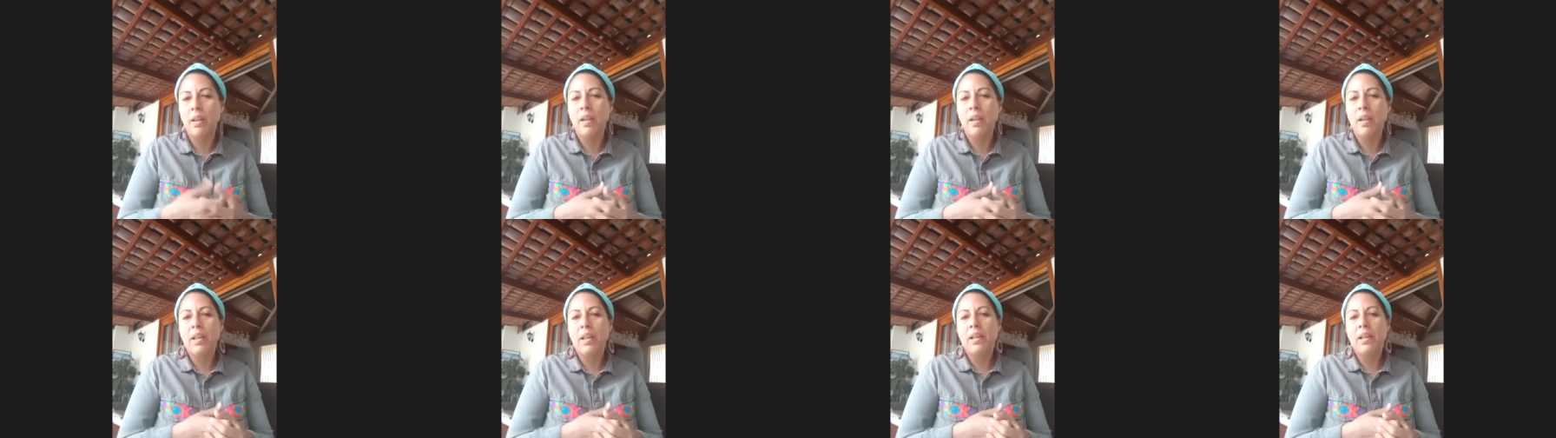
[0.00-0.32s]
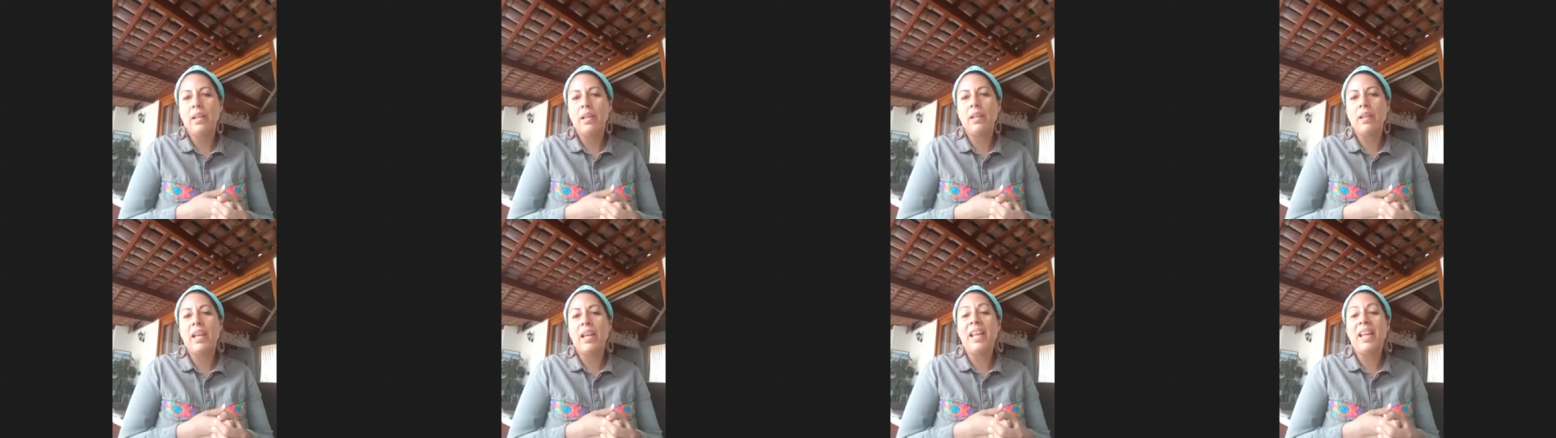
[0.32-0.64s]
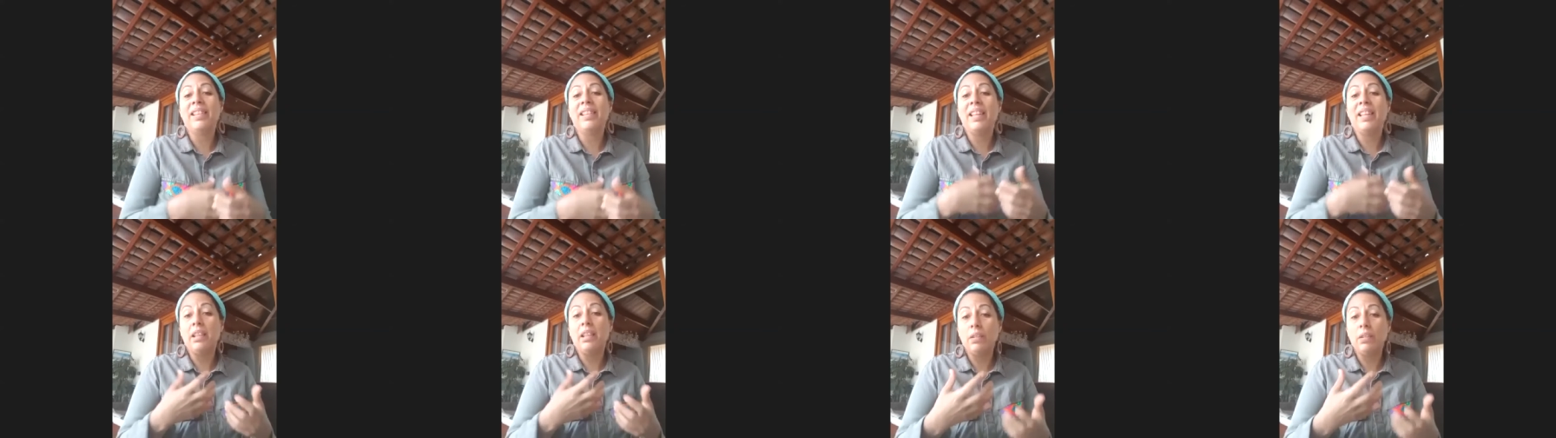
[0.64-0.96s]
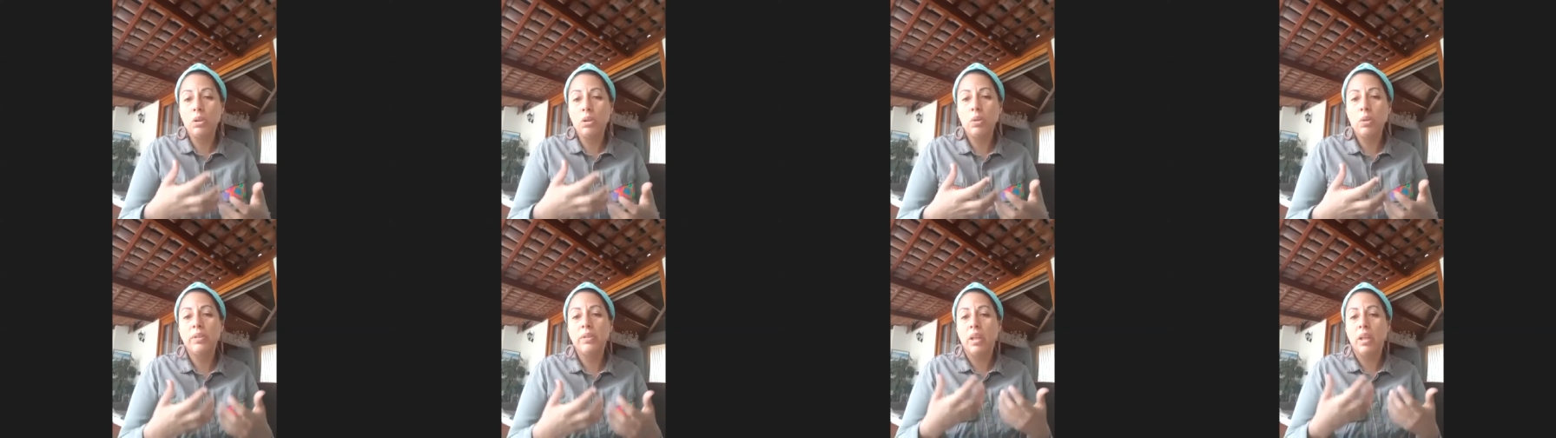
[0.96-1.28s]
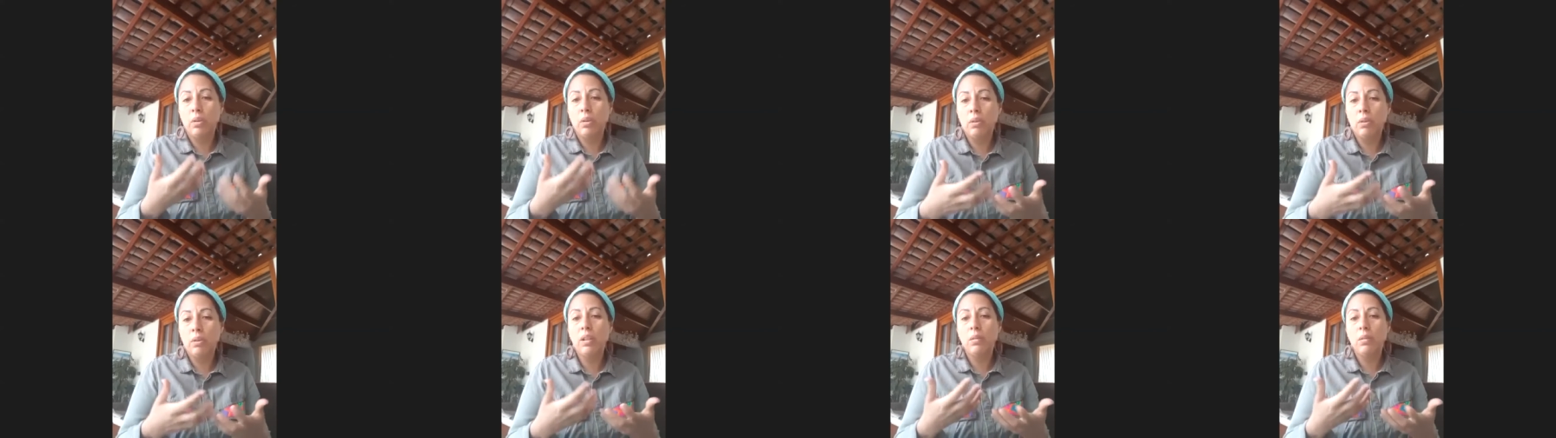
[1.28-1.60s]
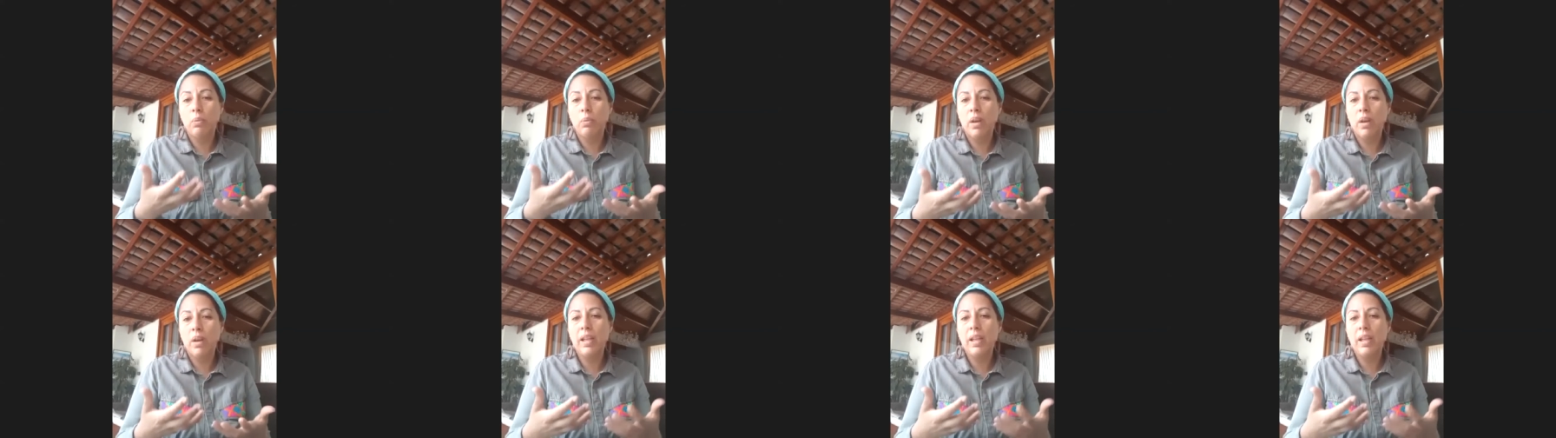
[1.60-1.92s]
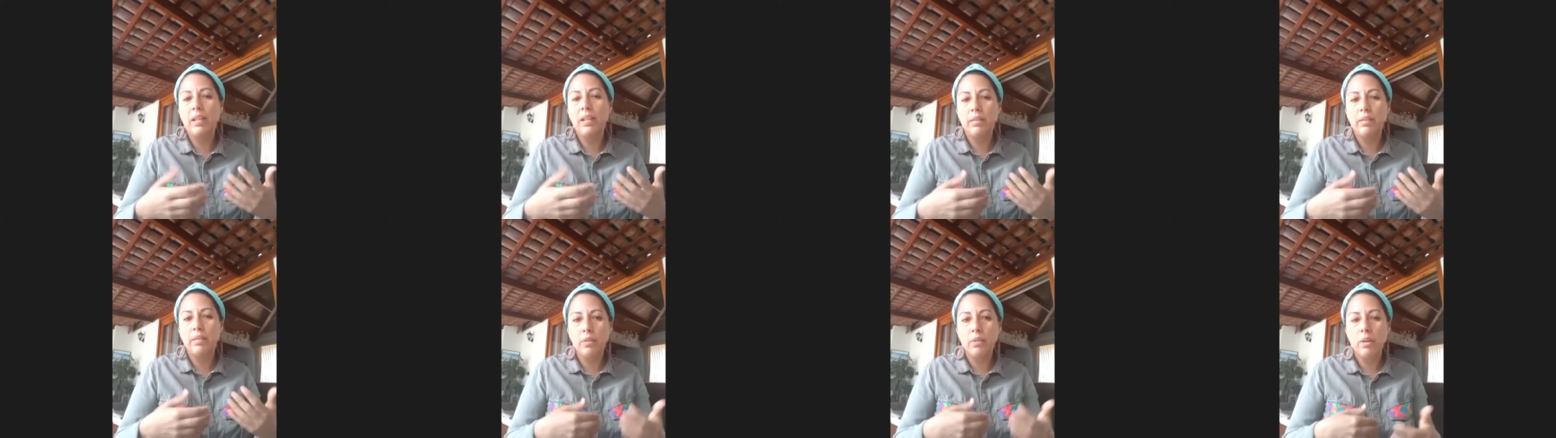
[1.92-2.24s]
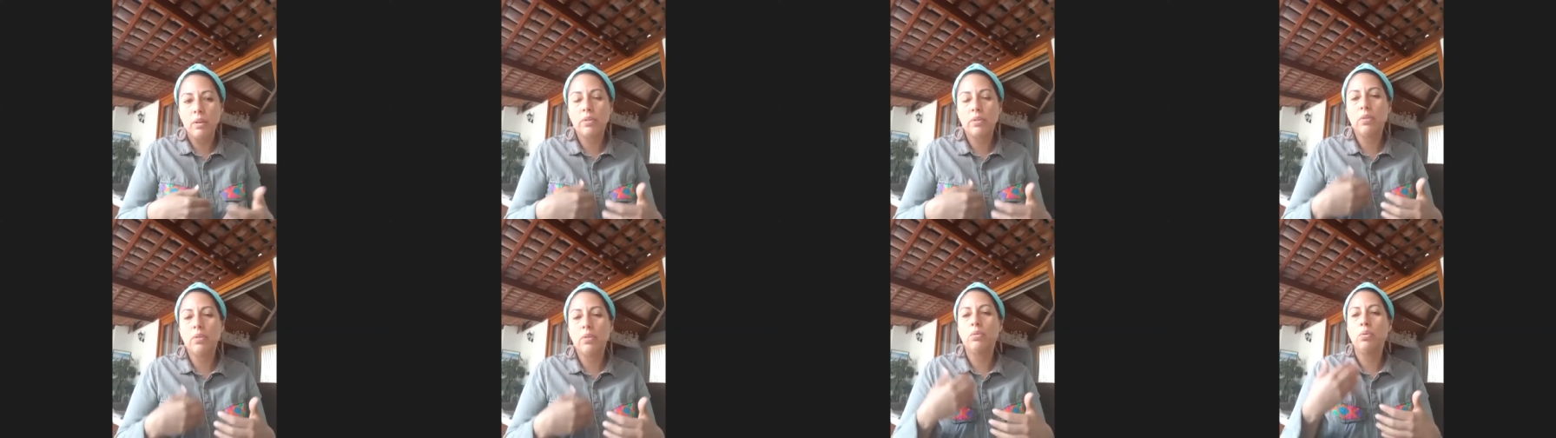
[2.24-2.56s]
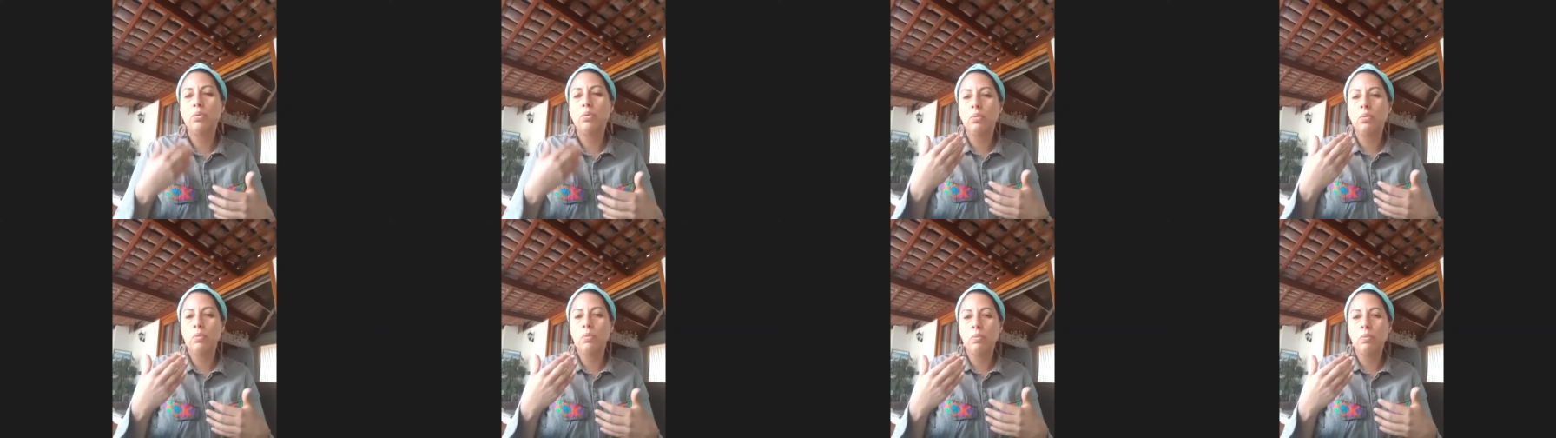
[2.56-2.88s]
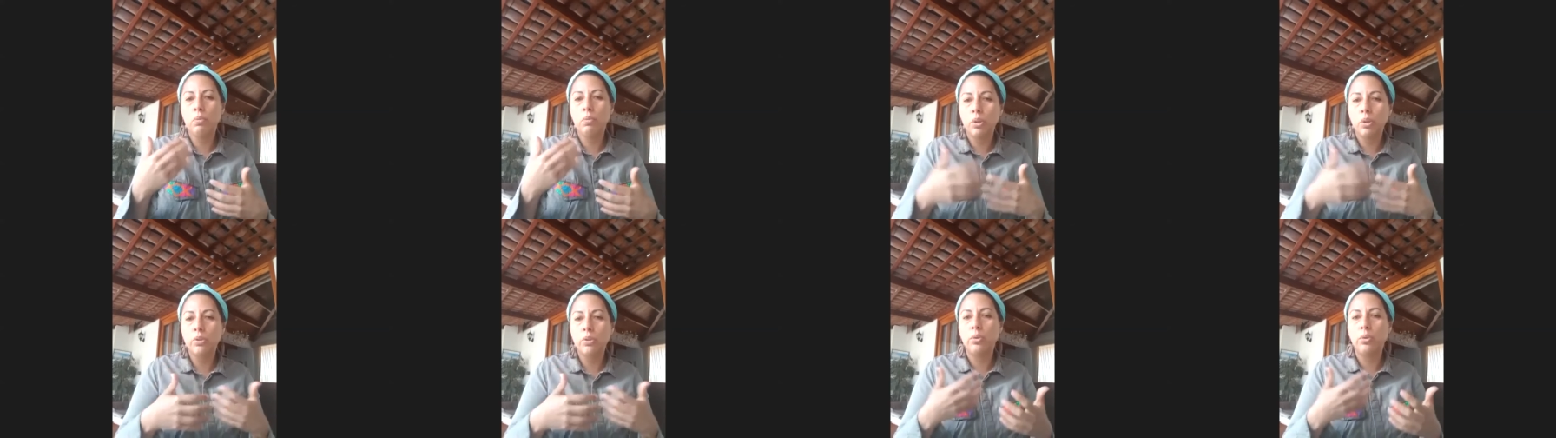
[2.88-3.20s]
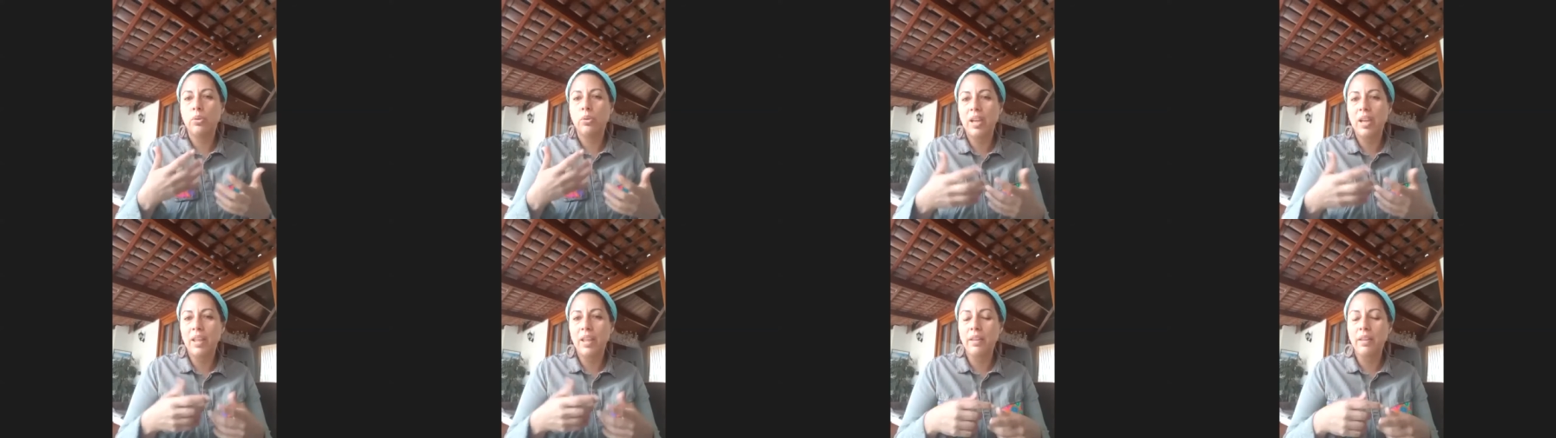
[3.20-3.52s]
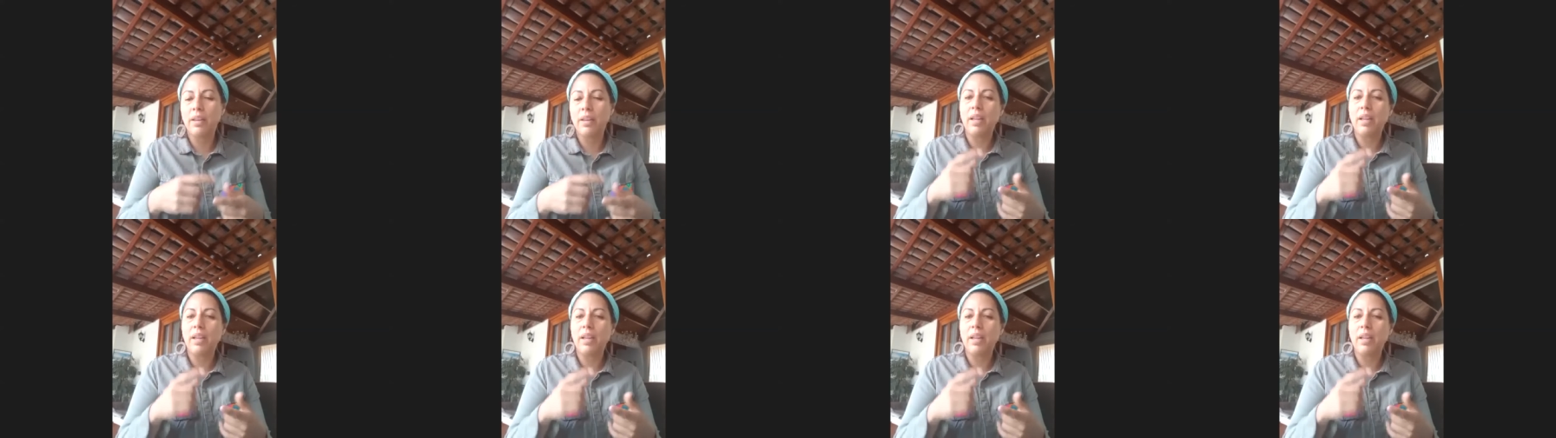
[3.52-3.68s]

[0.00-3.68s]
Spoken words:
And they know the only way is also to work together.